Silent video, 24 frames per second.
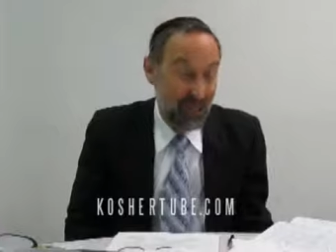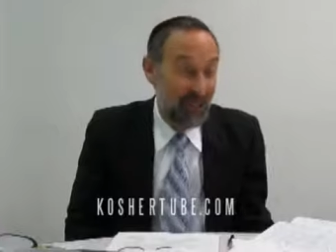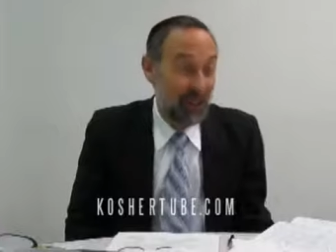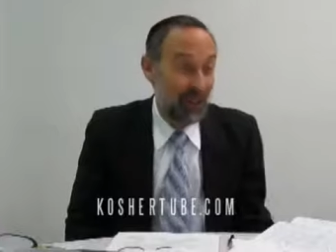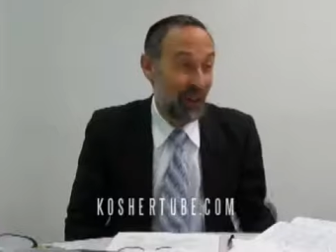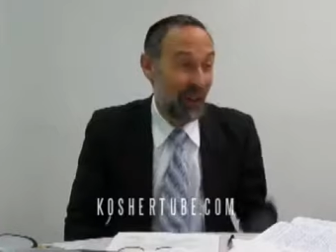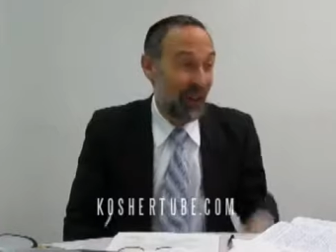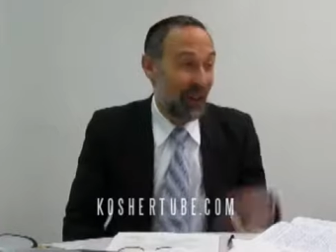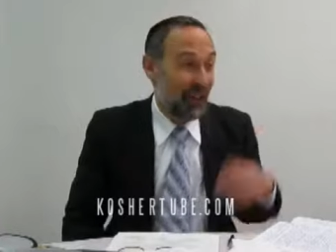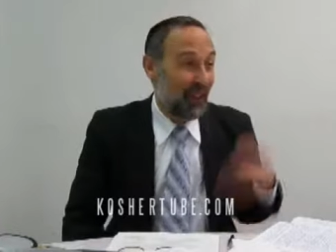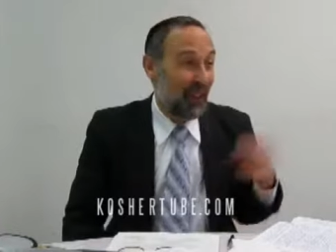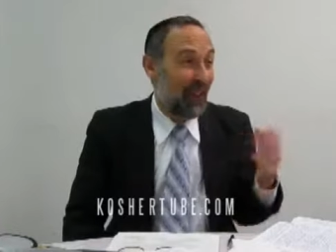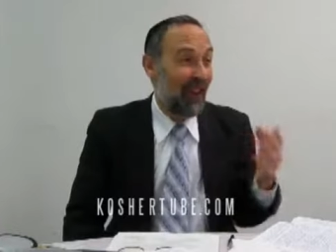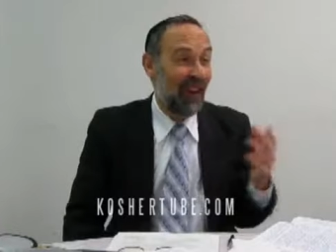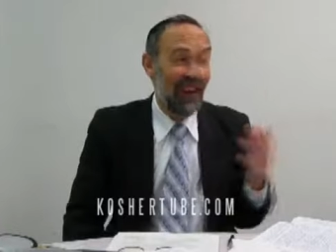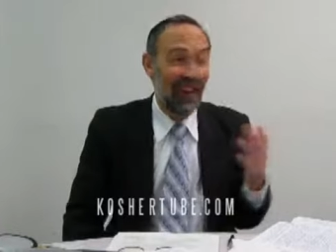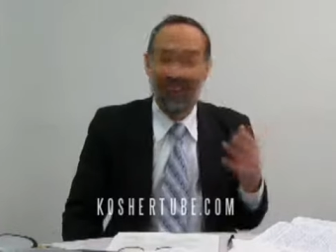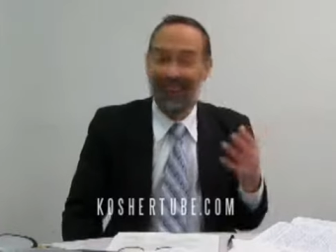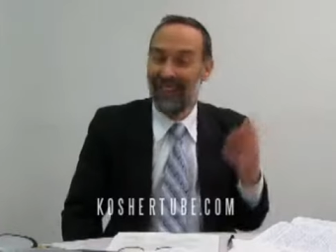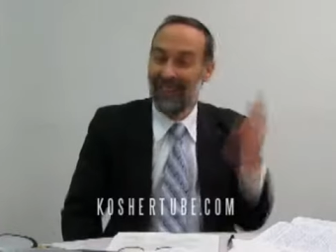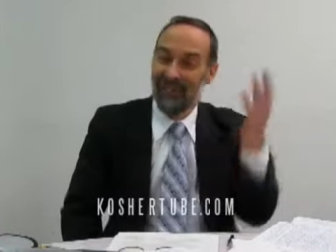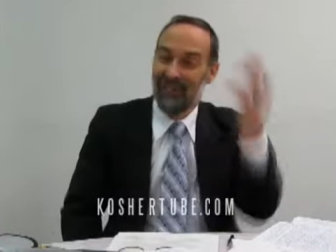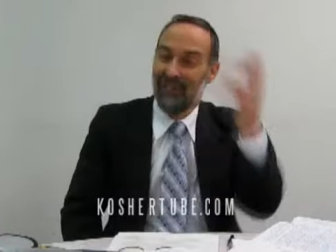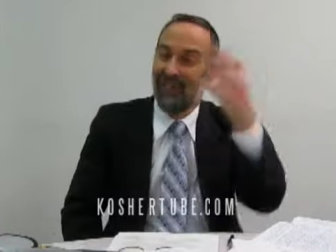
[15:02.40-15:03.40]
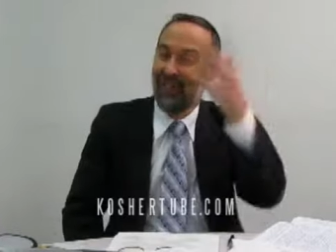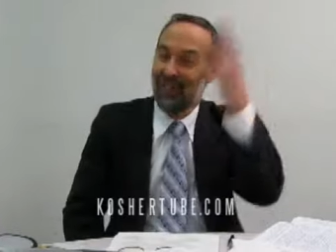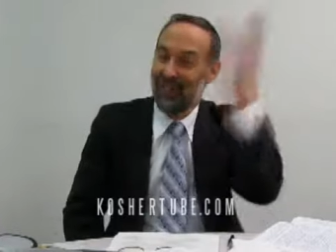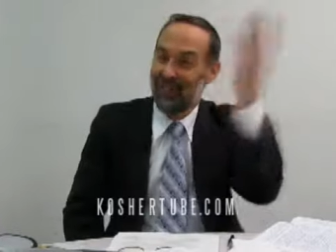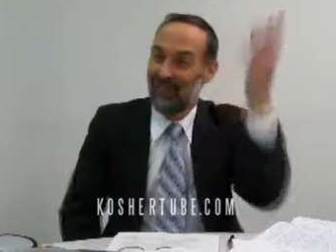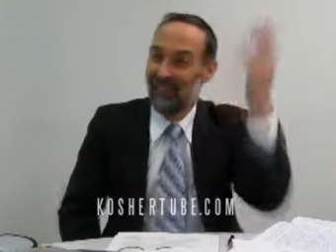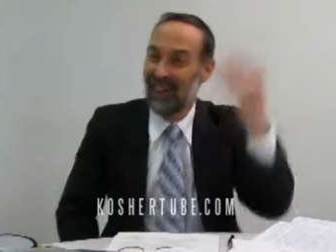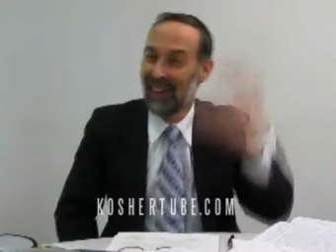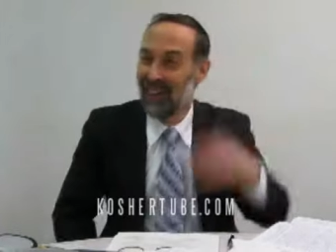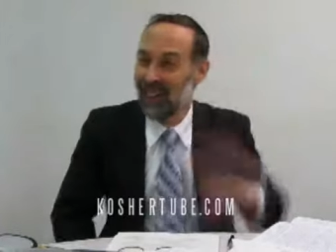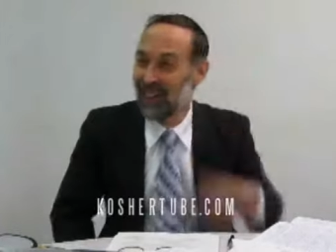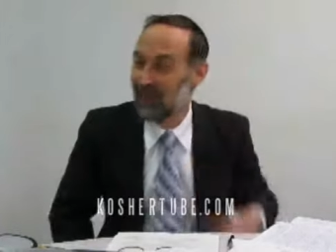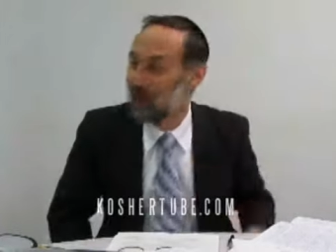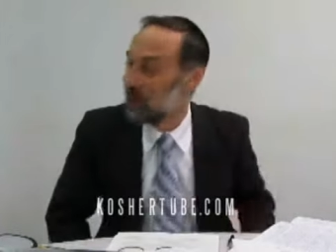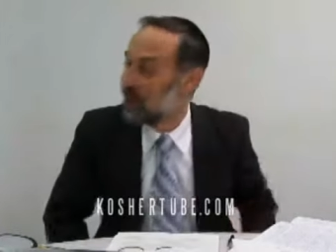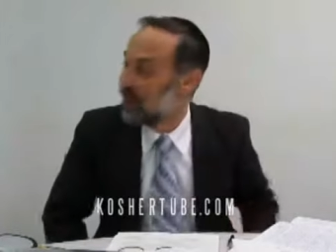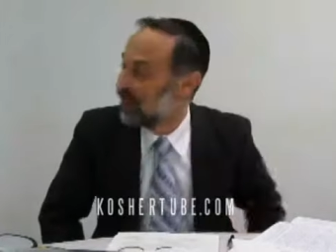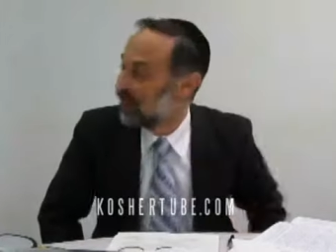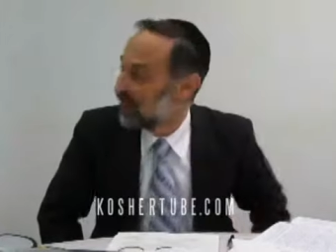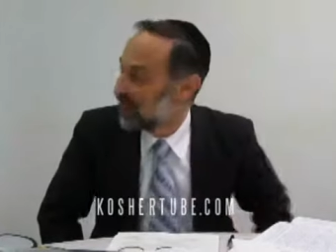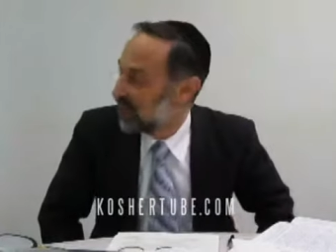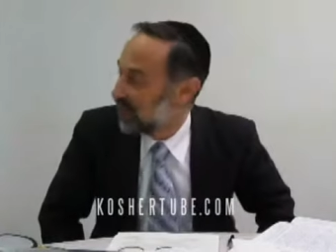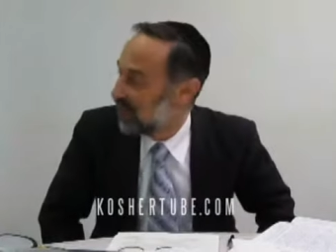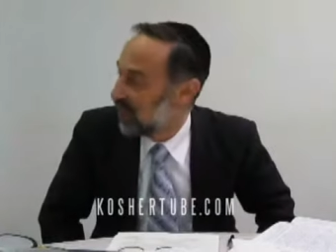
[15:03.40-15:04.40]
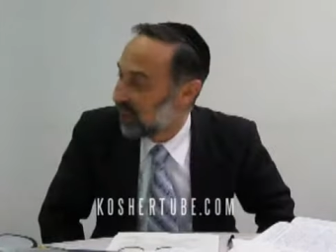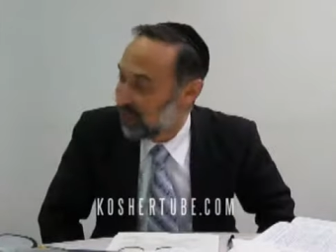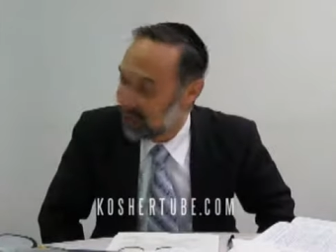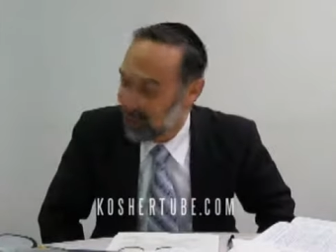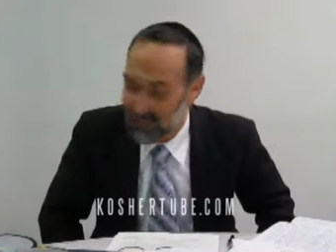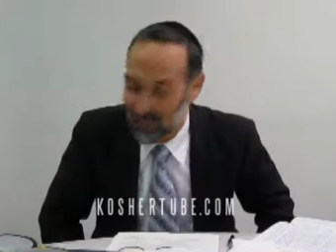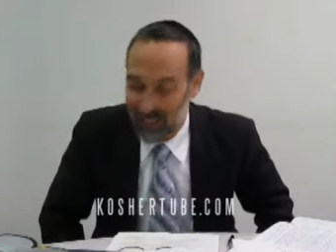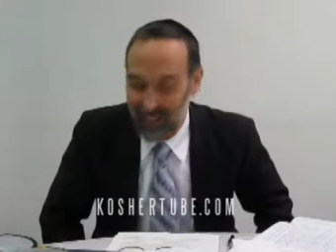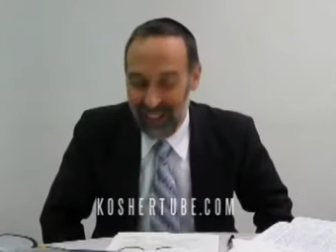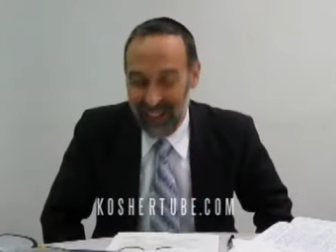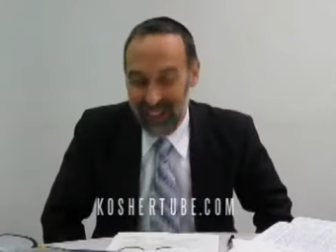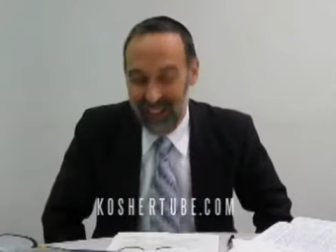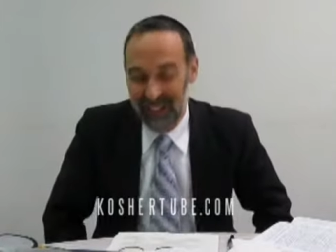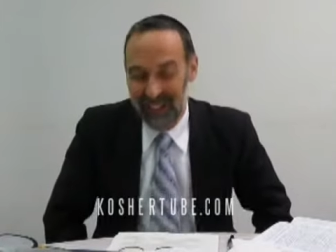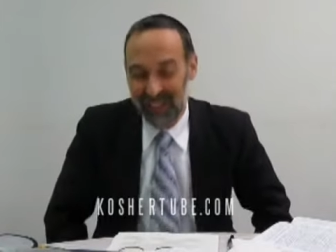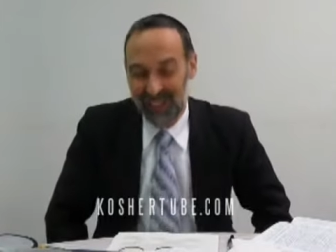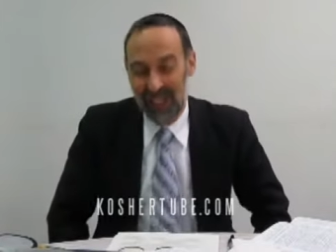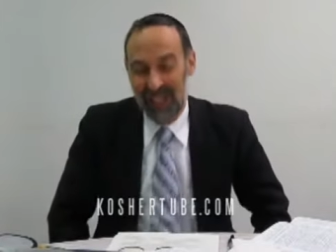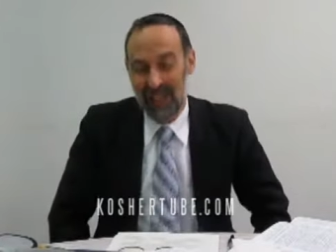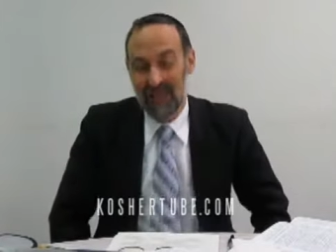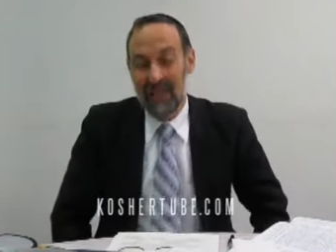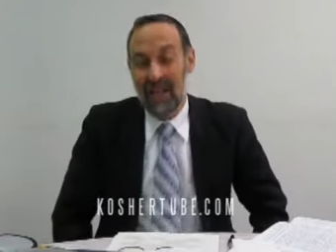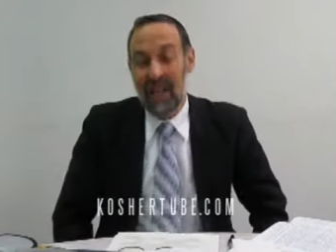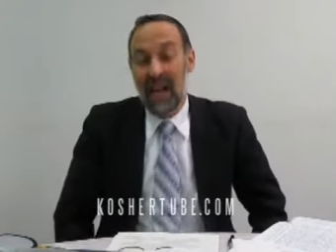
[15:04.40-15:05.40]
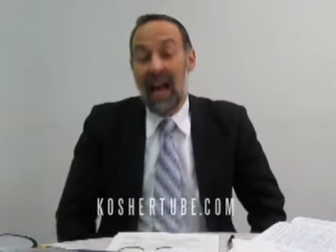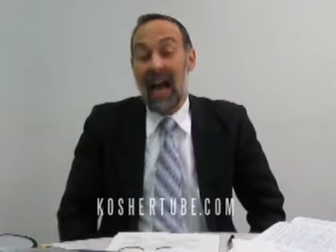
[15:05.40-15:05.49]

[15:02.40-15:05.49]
to it online if it, in a week or so when it goes up.